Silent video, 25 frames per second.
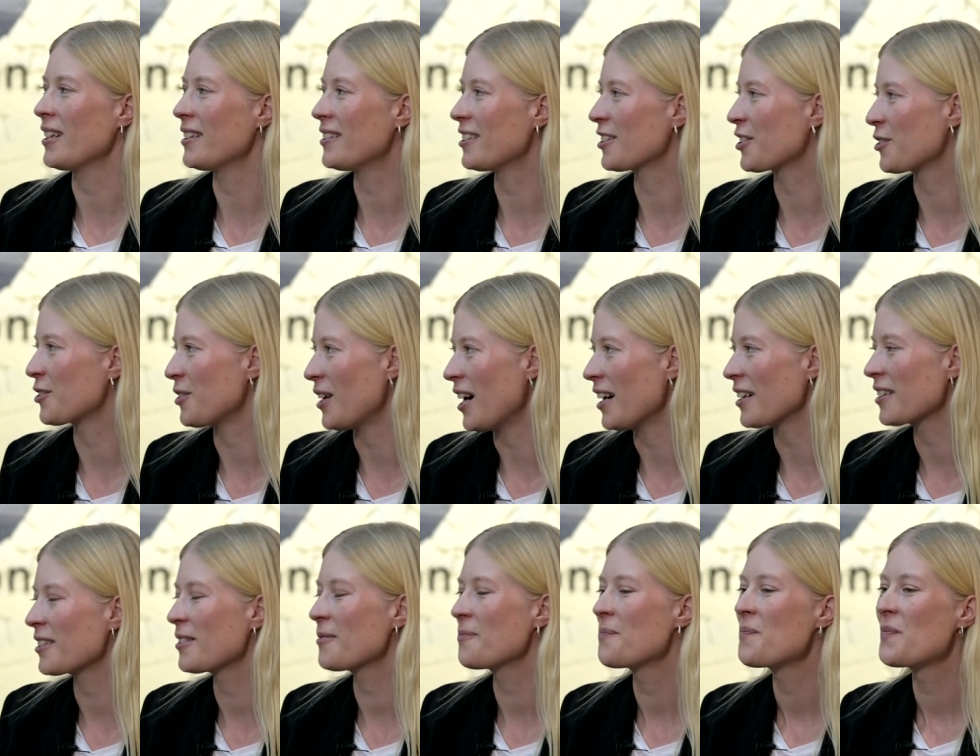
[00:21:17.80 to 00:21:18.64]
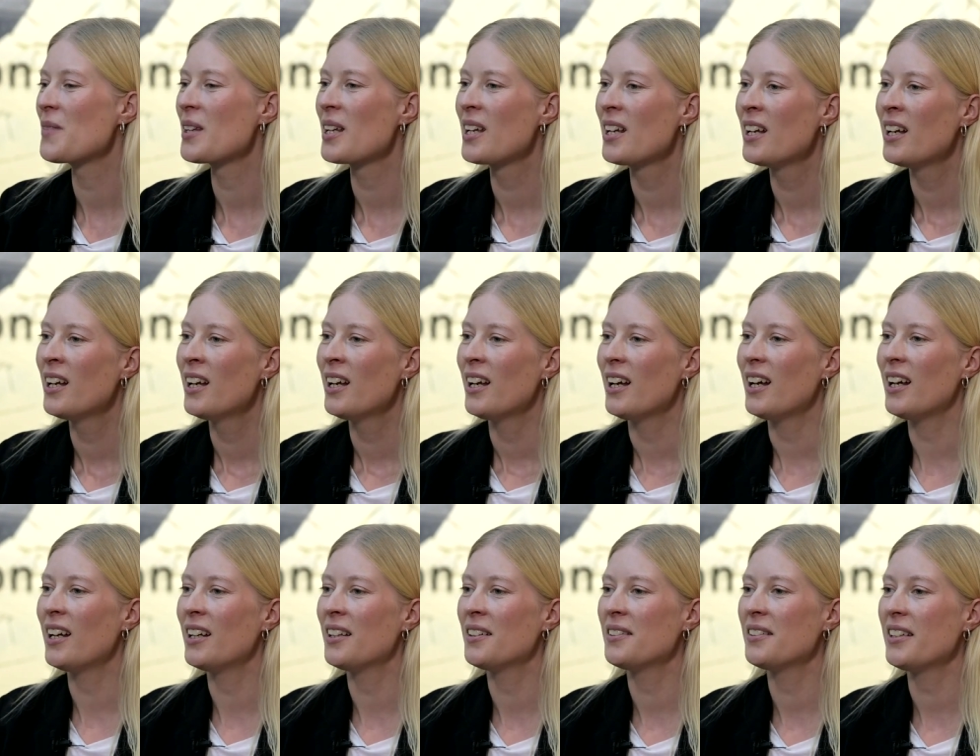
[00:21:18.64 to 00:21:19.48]
yeah, at the yeah. crag.
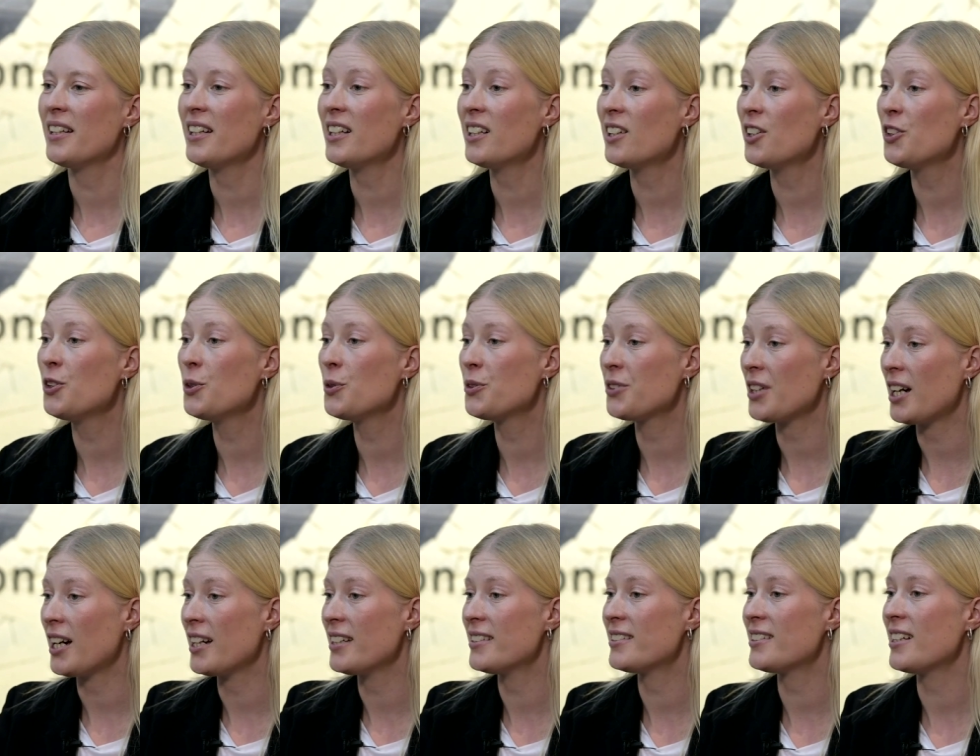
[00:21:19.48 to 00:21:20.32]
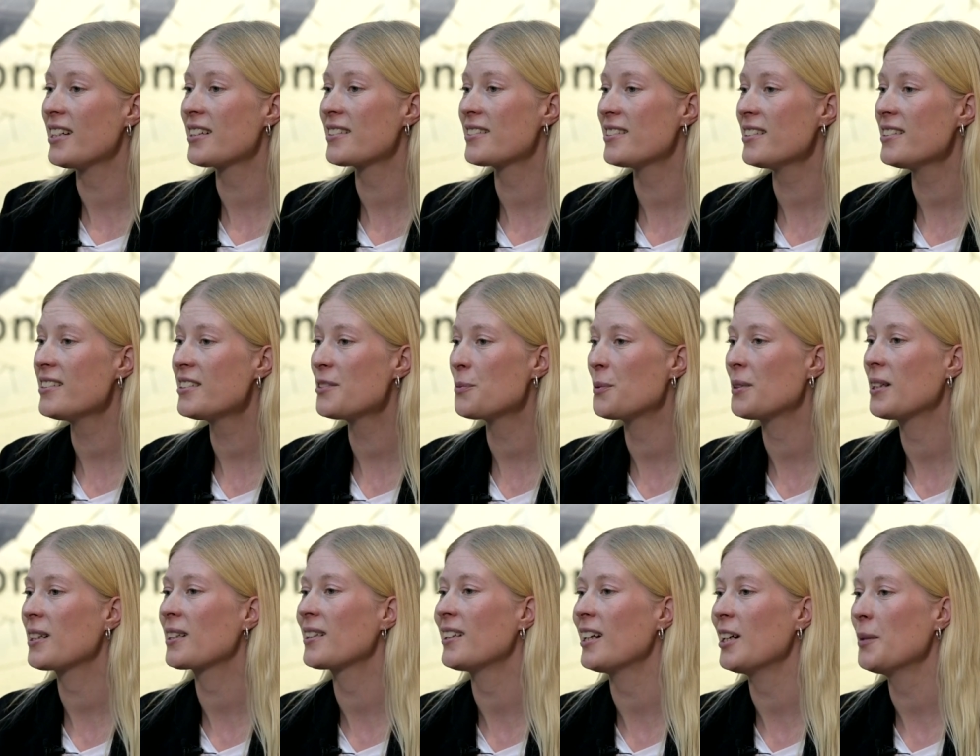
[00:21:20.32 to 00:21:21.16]
And here I use ice axes
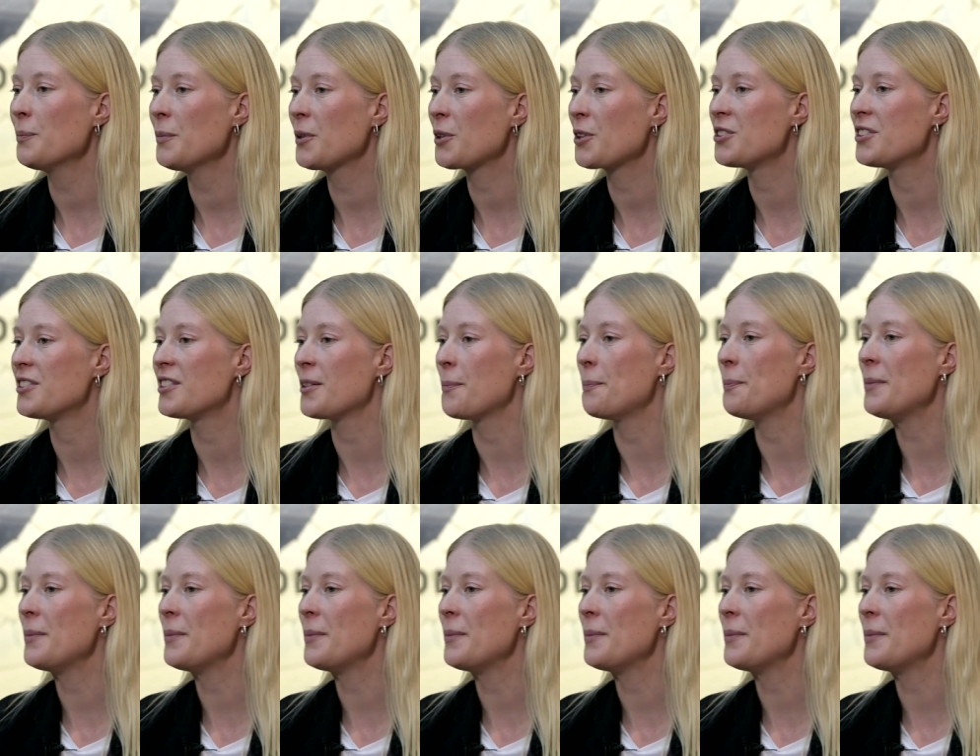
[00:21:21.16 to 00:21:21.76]
when I climb because it's a